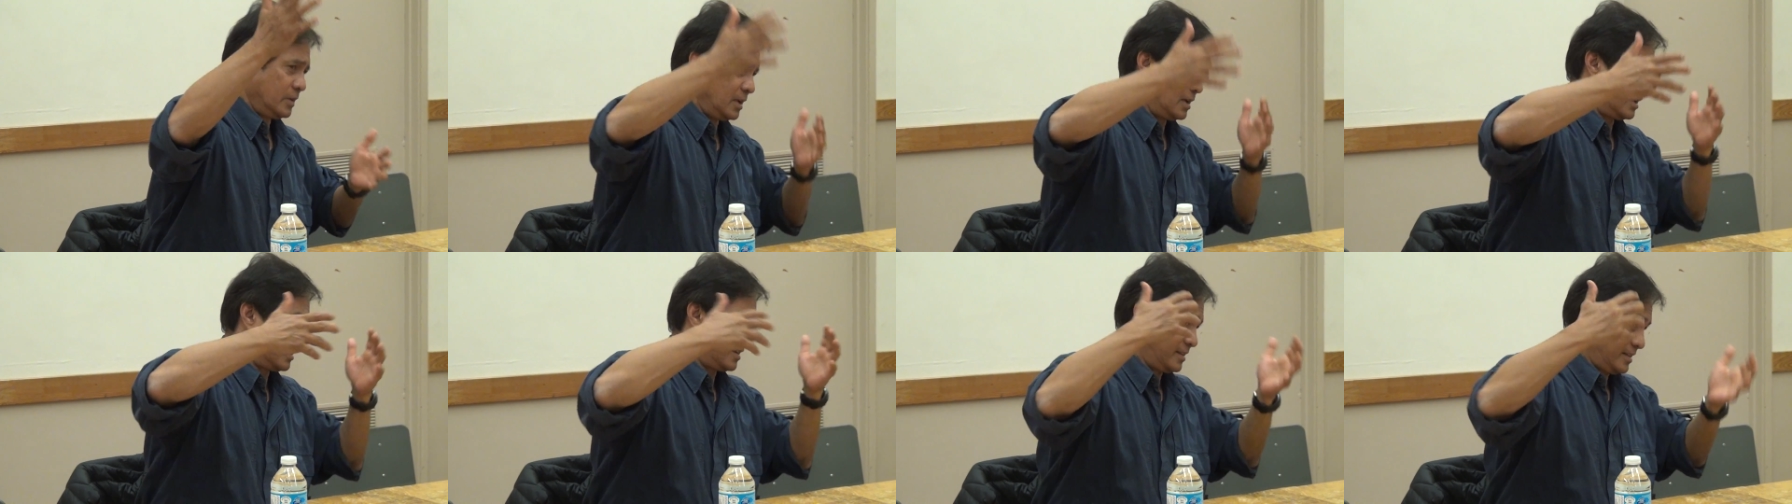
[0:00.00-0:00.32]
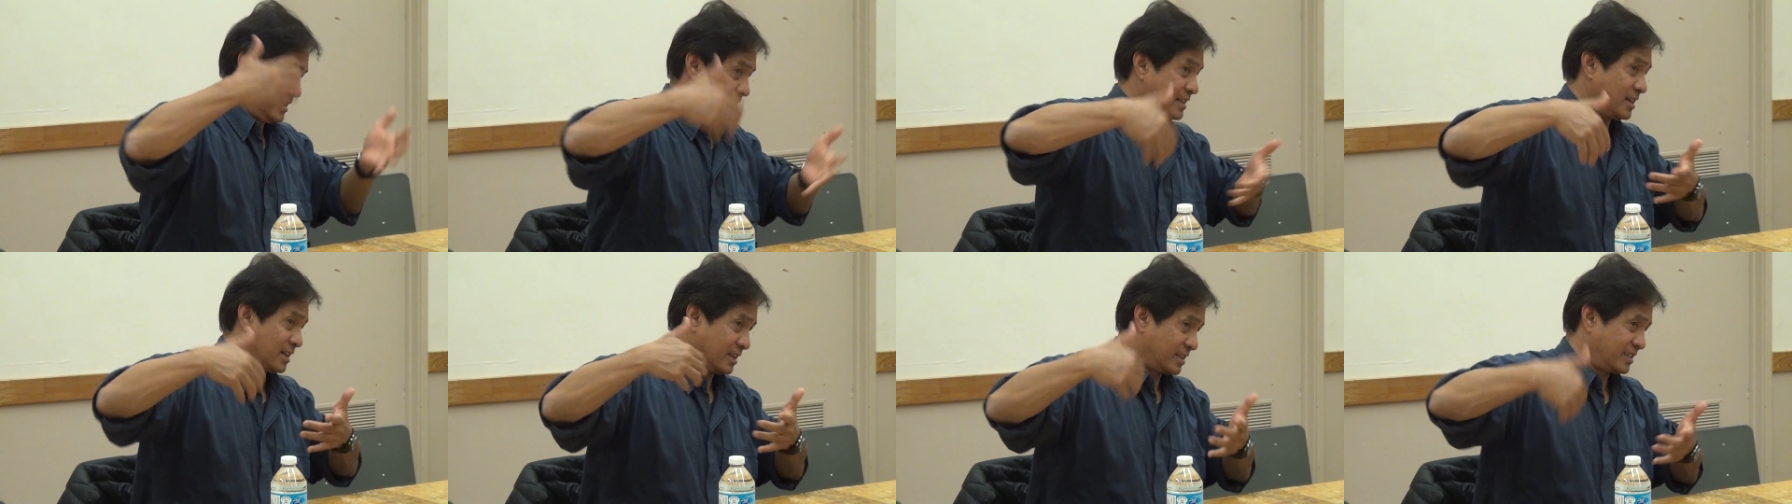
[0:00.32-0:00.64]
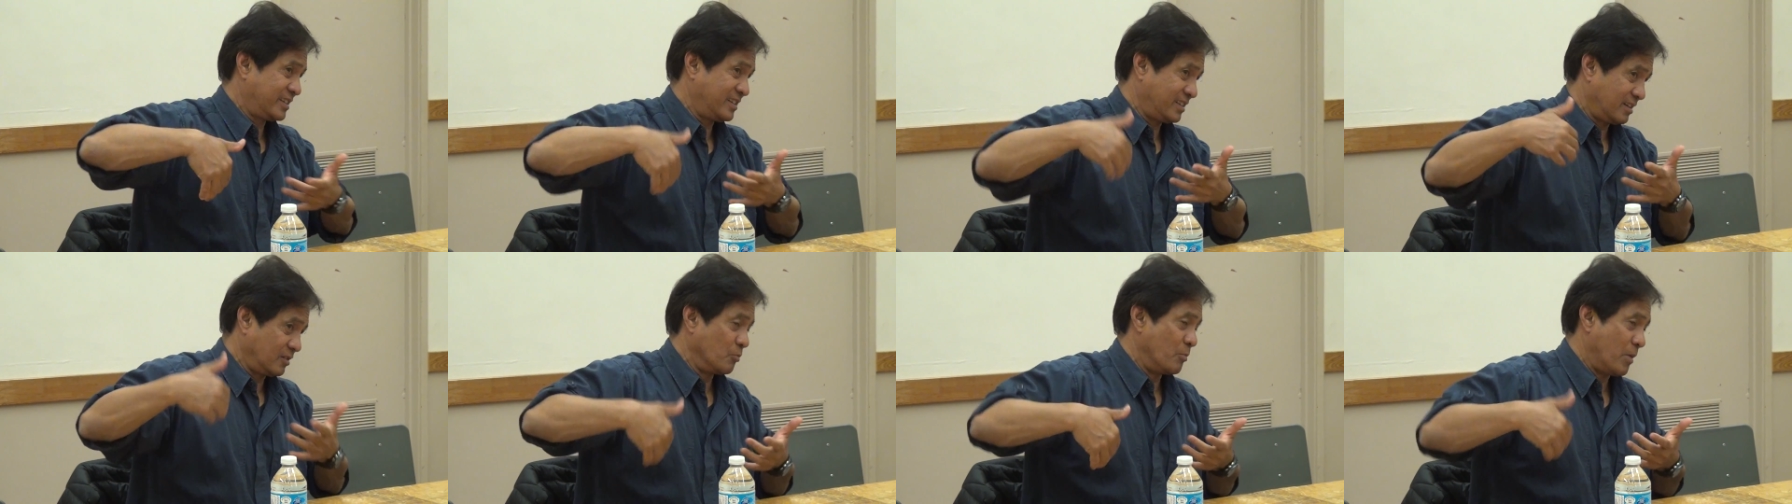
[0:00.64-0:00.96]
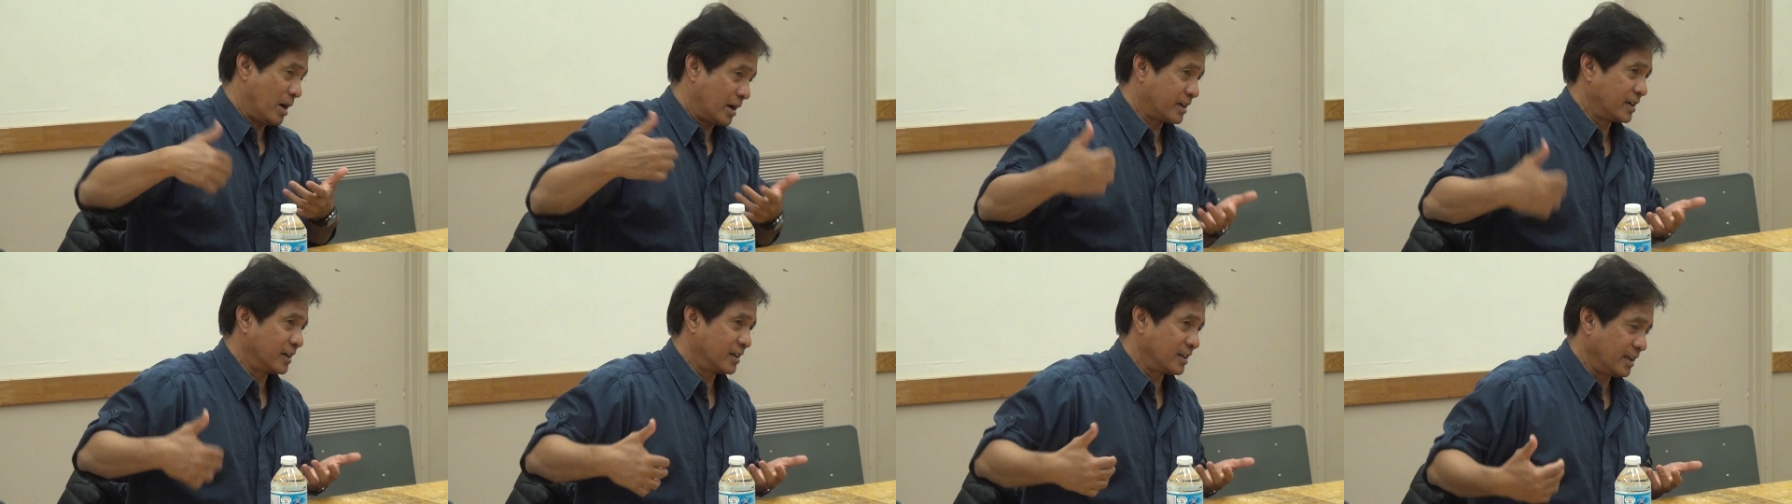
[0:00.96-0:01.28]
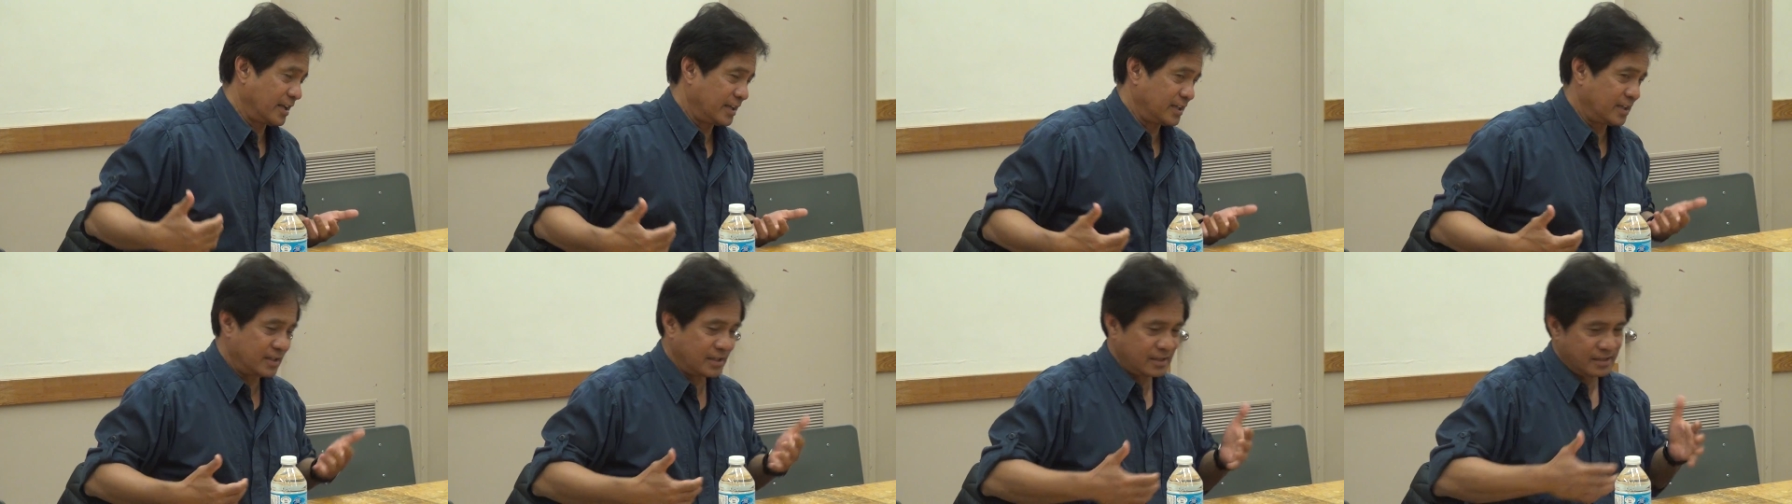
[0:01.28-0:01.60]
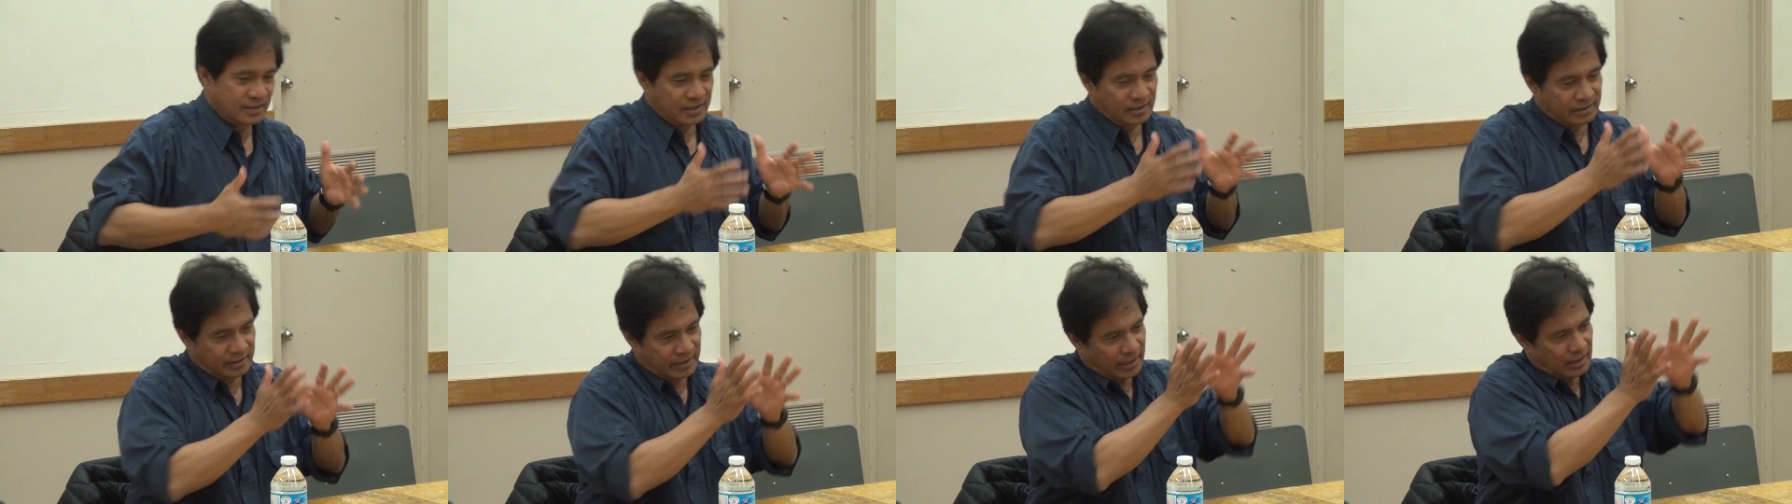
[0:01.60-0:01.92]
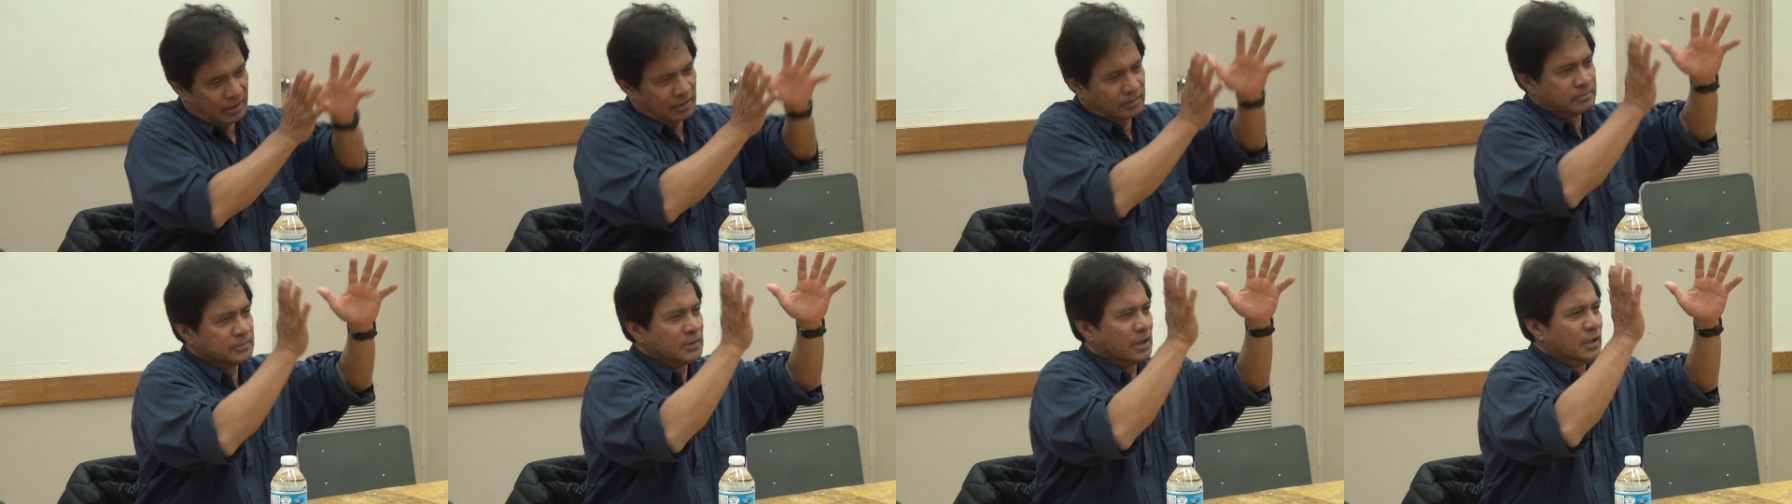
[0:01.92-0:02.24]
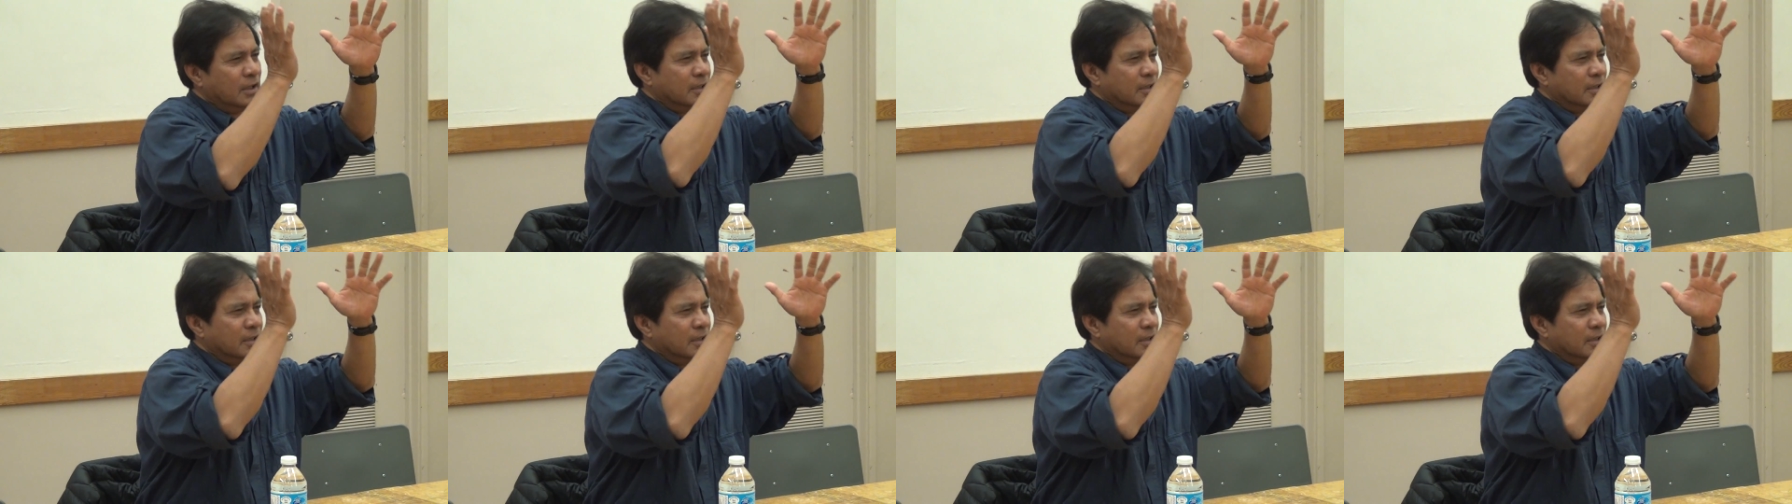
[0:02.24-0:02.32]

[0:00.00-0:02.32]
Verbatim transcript: are, these are Marxist Leninists, they think of